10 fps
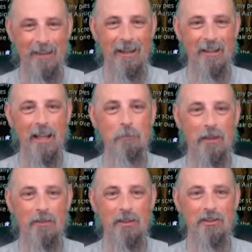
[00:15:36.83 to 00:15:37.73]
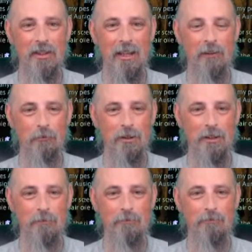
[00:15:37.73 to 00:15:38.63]
a game like this, you can't
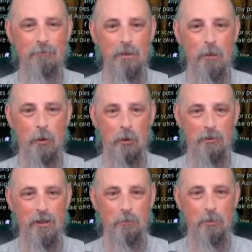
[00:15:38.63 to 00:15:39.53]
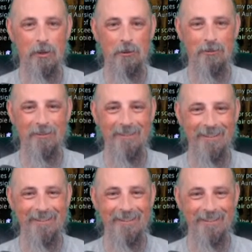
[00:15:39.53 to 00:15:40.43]
really be a part-time player.
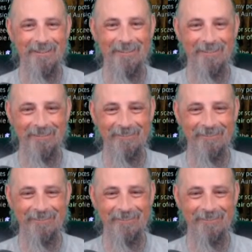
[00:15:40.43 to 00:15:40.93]
You know,